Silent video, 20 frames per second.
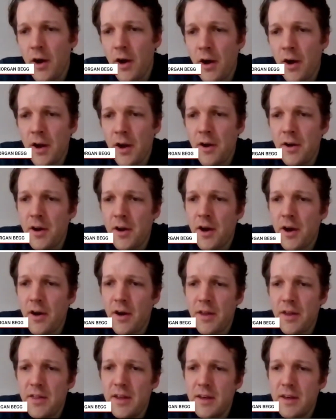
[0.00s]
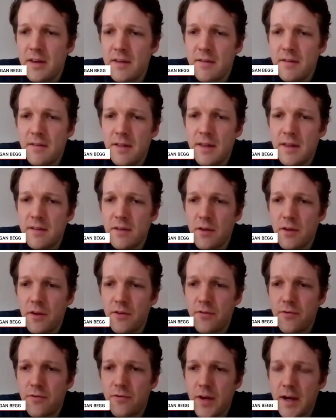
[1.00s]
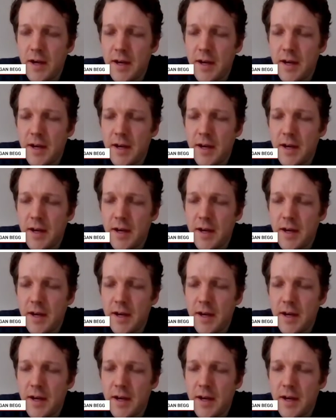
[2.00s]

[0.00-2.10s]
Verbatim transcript: I don't know. I think there's a lot of